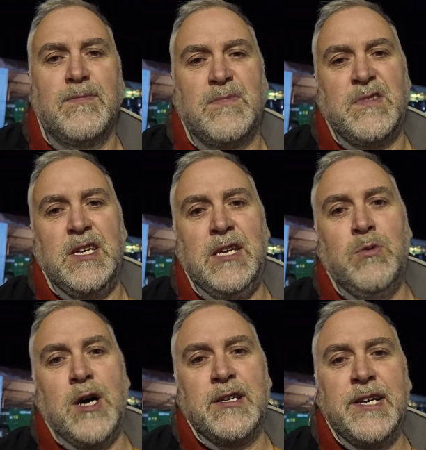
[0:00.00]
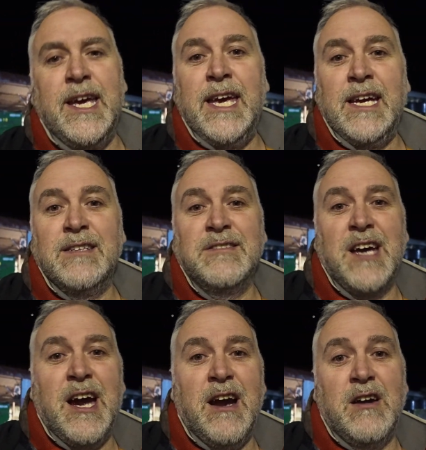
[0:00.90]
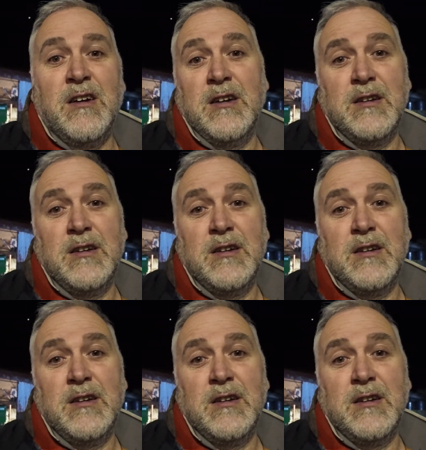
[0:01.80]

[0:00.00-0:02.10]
See what their gains are.